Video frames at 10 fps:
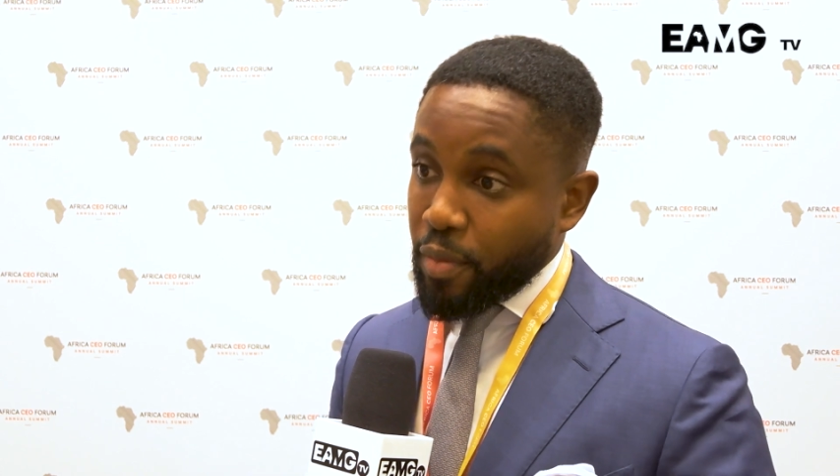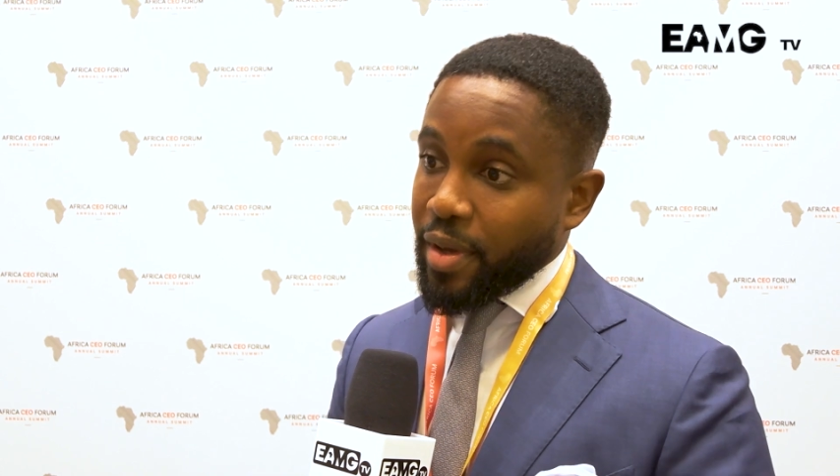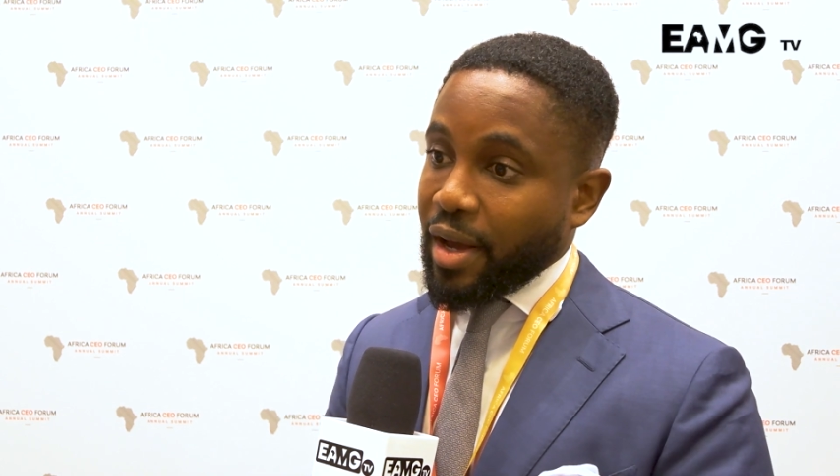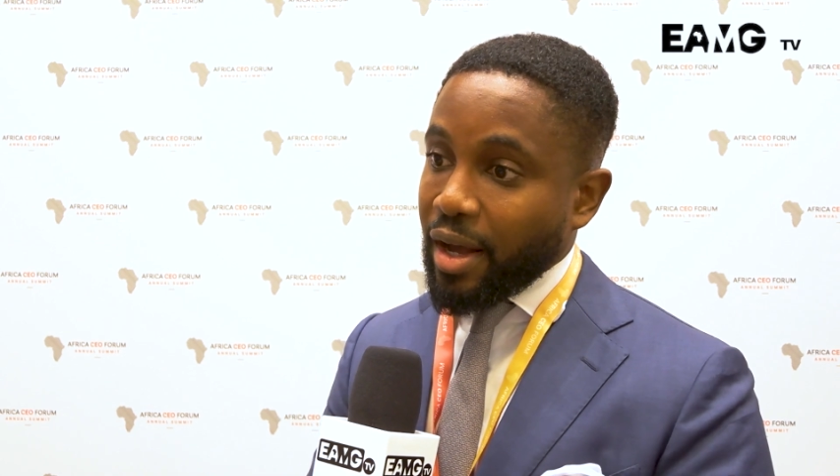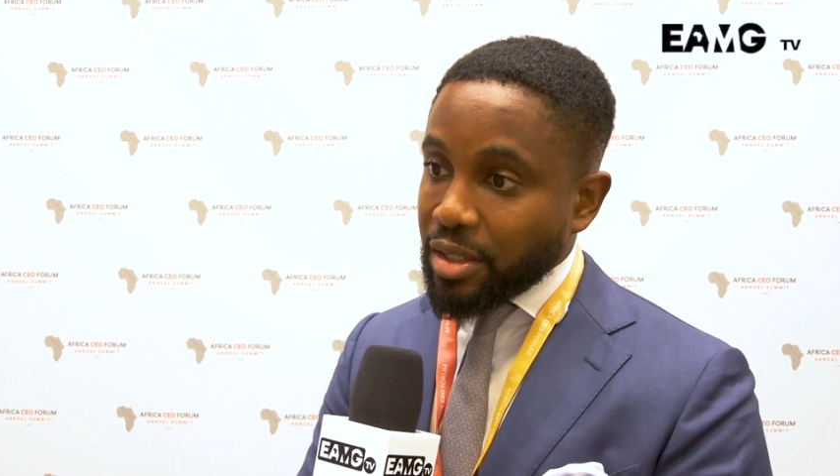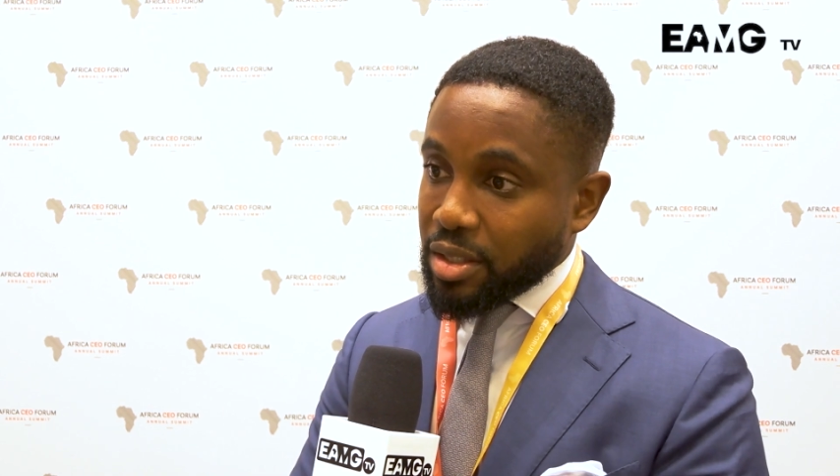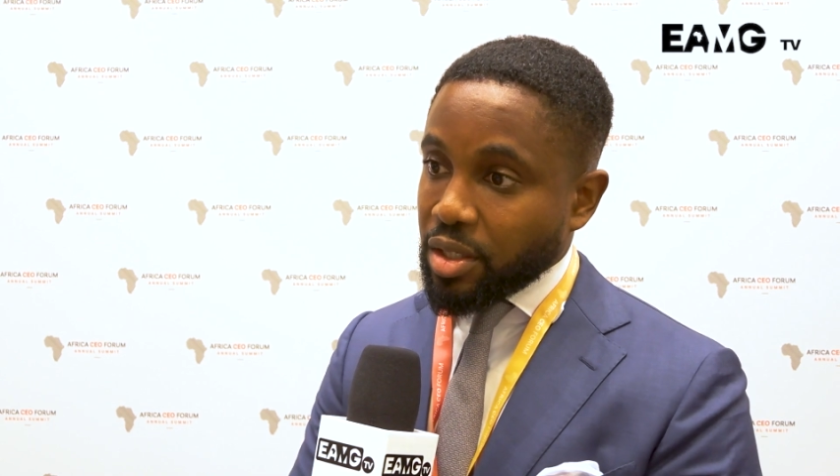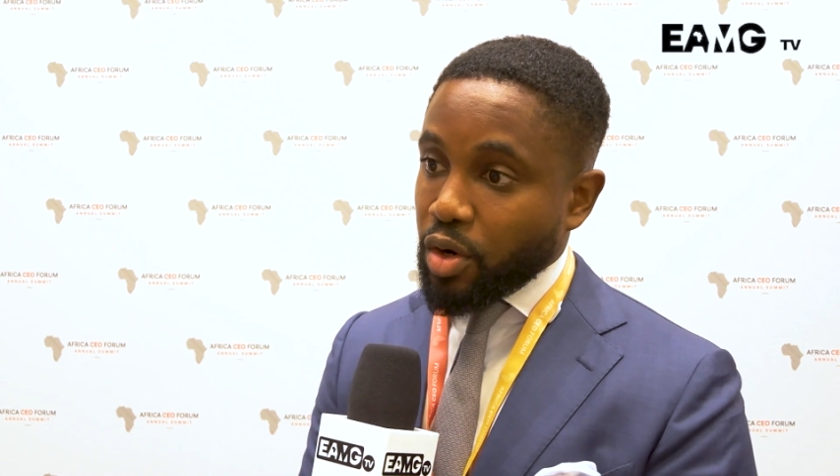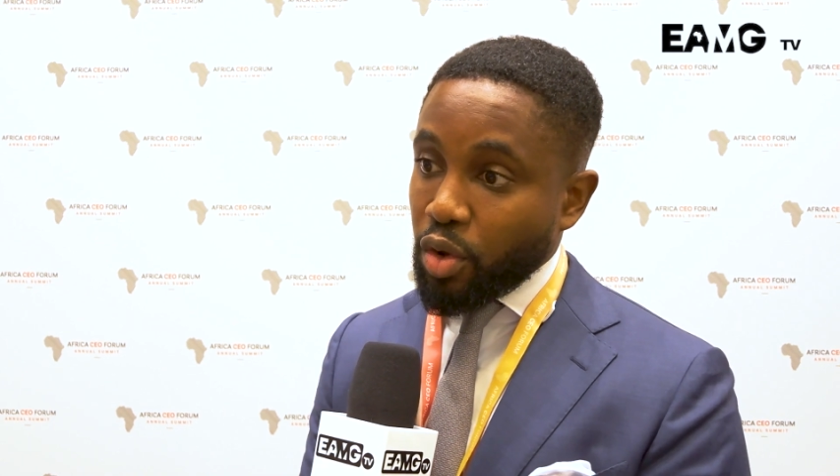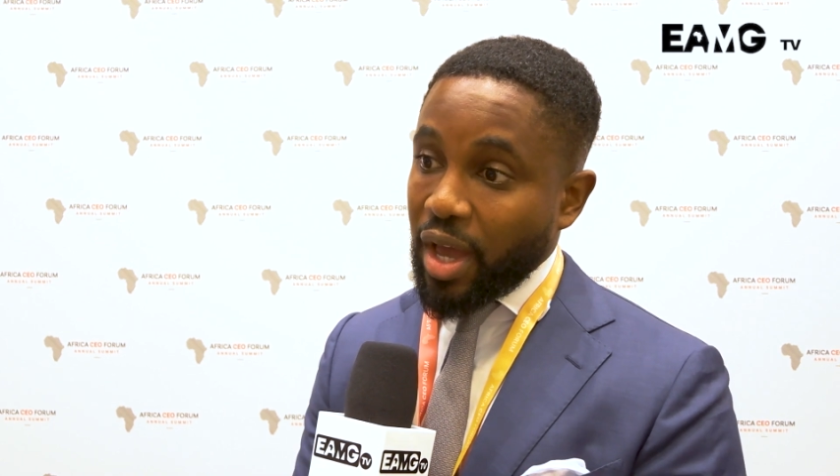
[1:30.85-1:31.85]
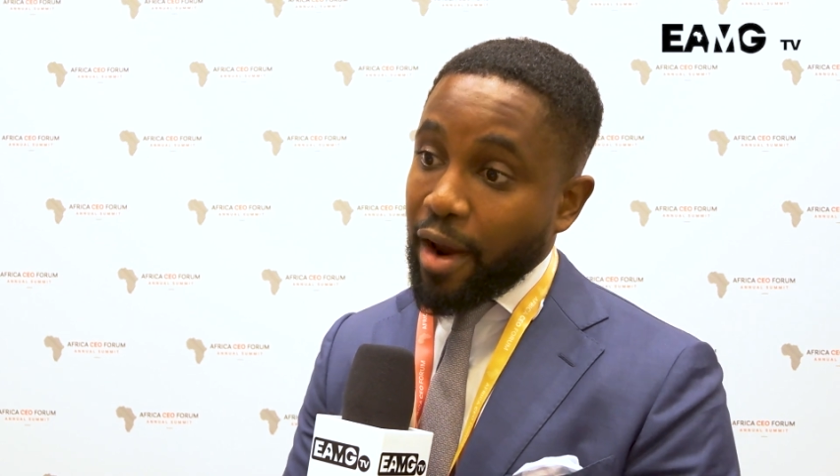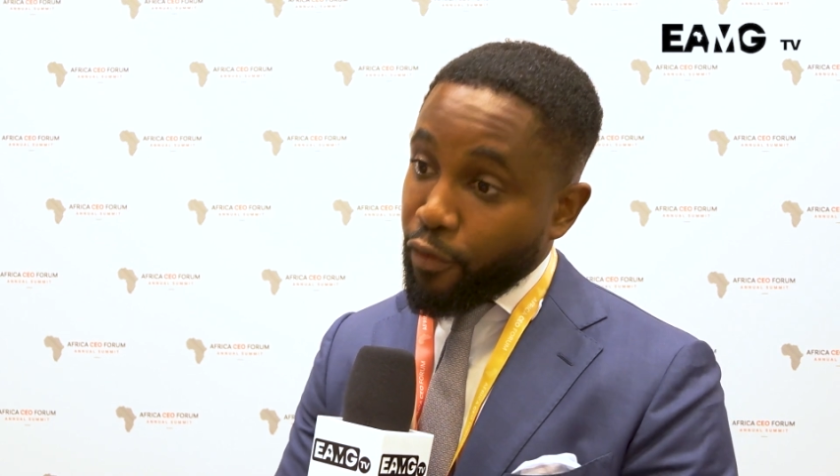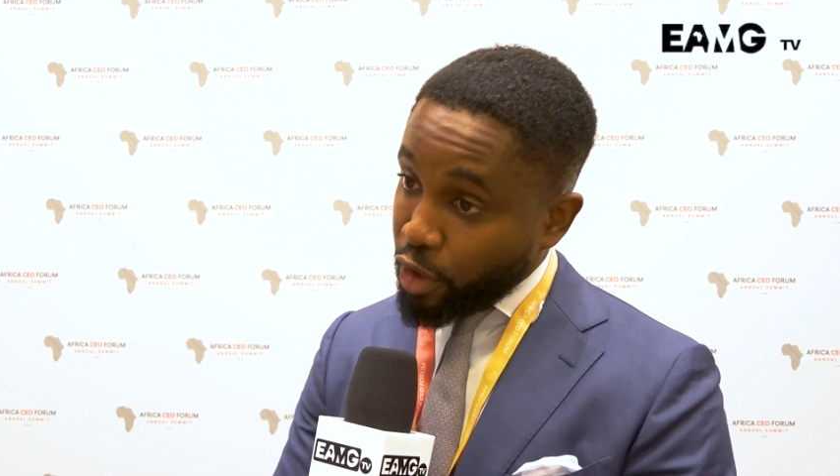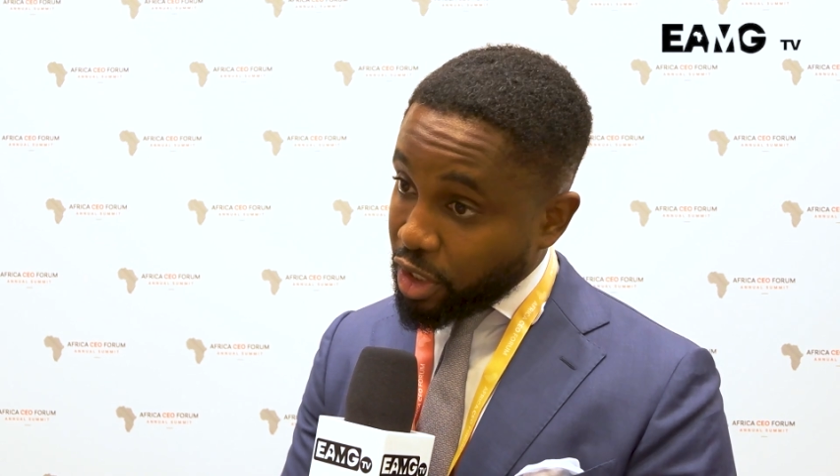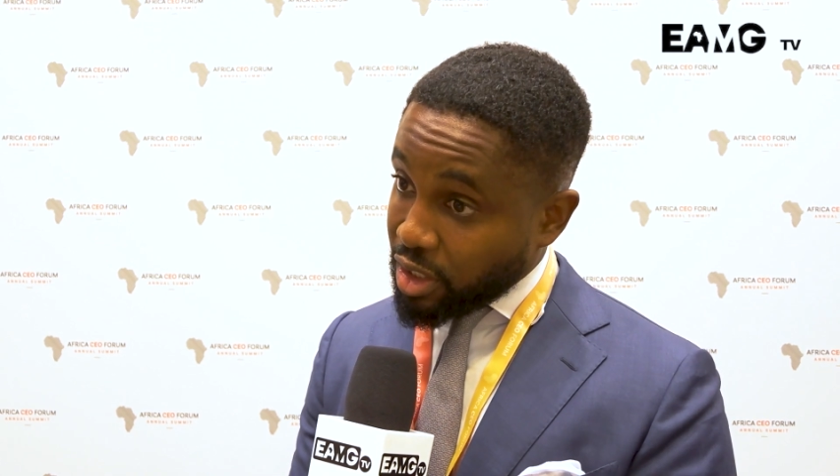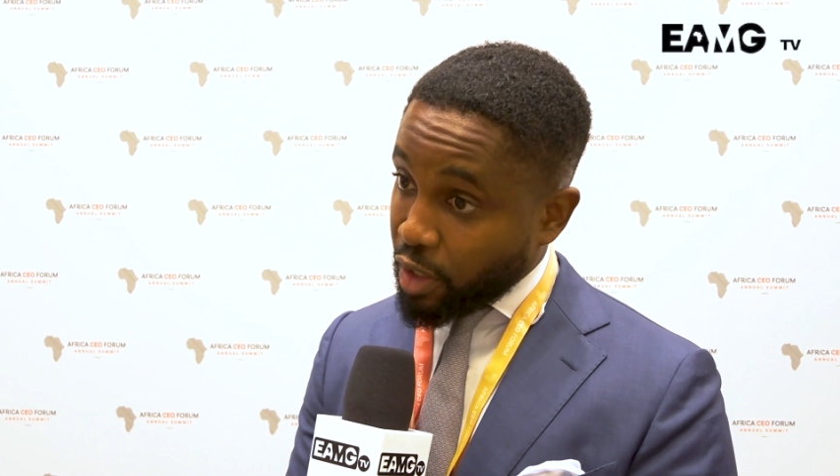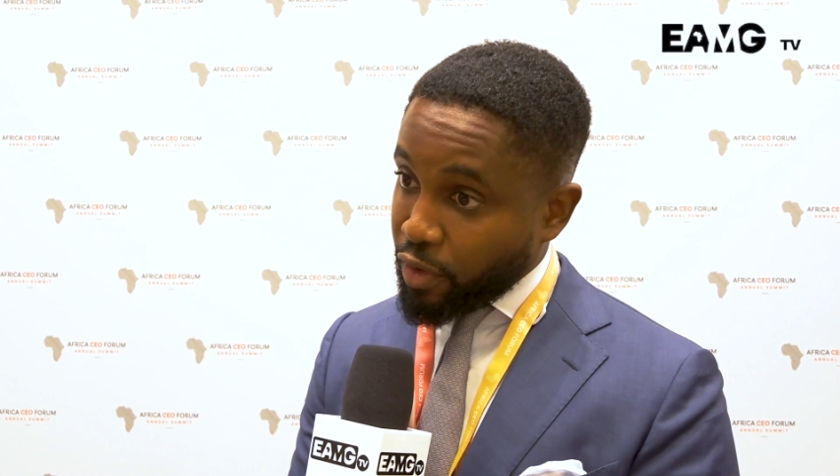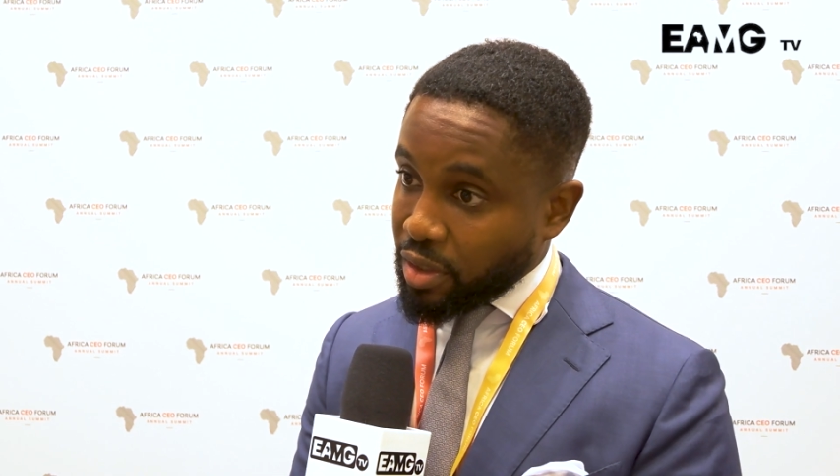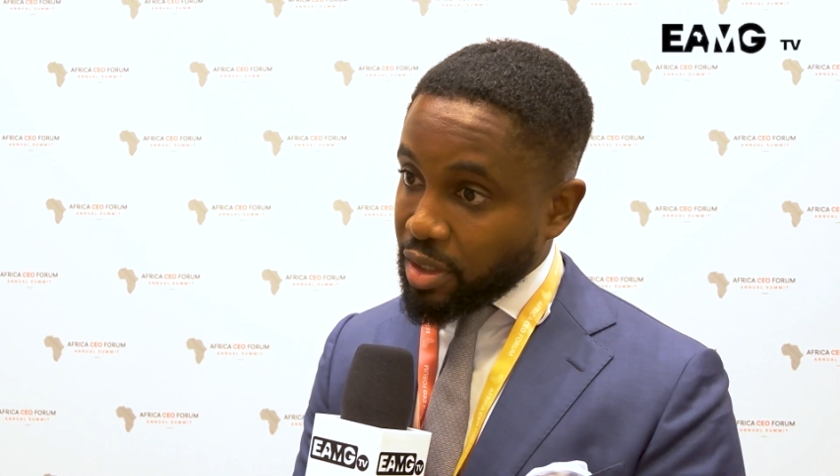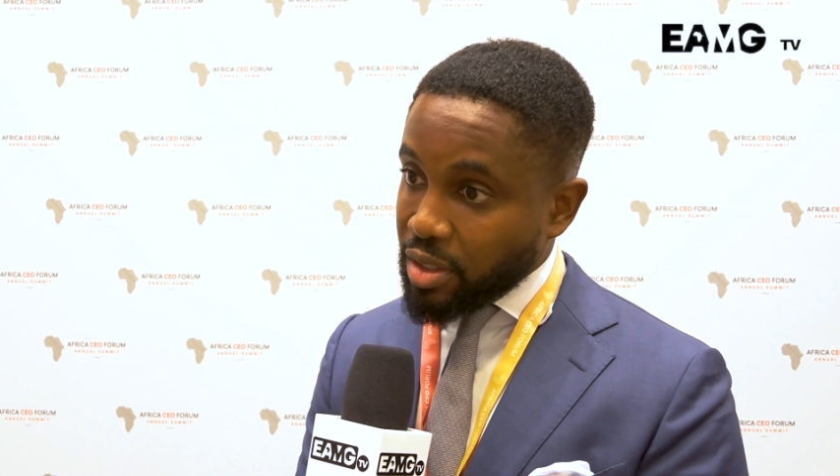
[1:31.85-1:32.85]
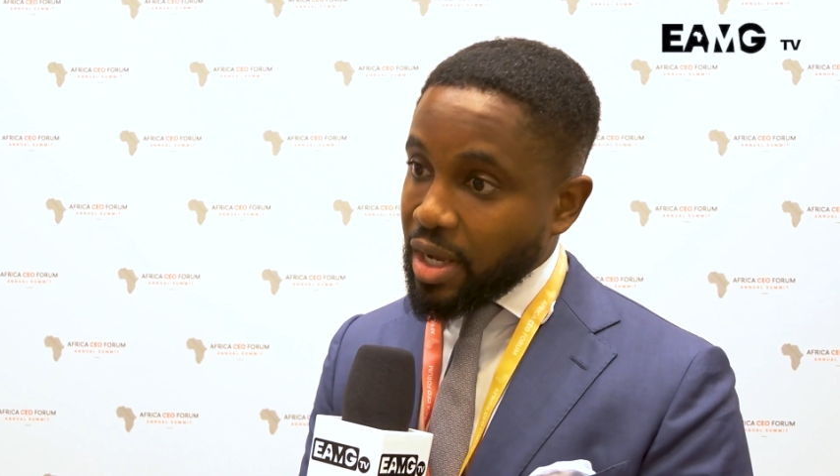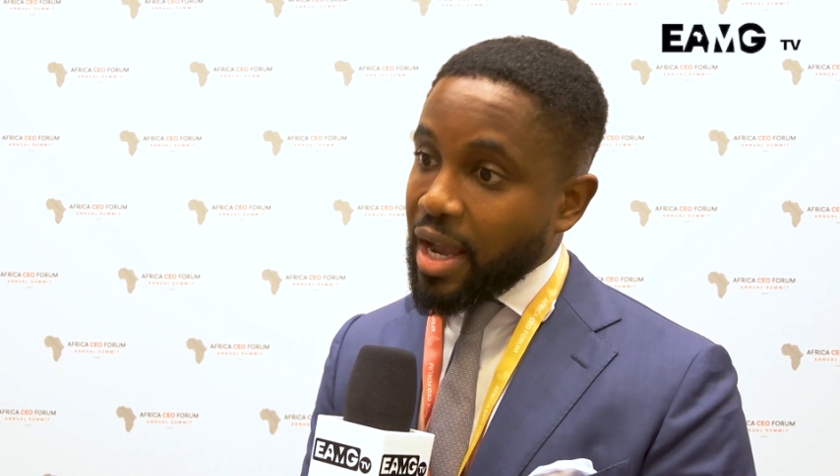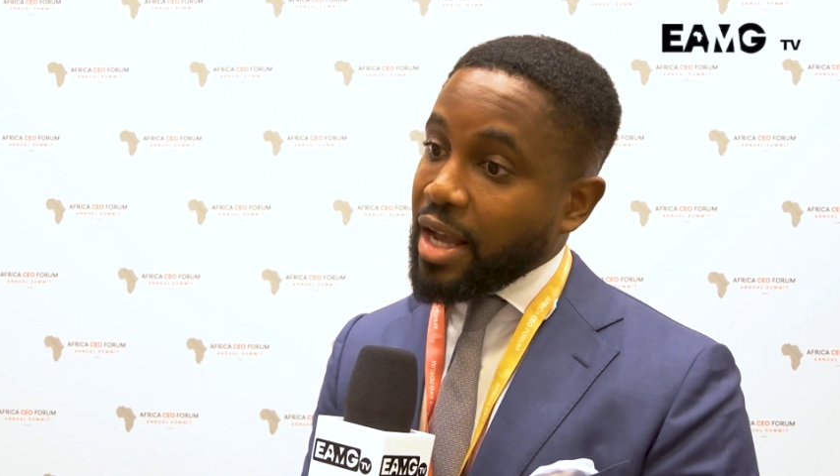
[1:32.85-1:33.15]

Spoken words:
being us, called Ivory Jet Services,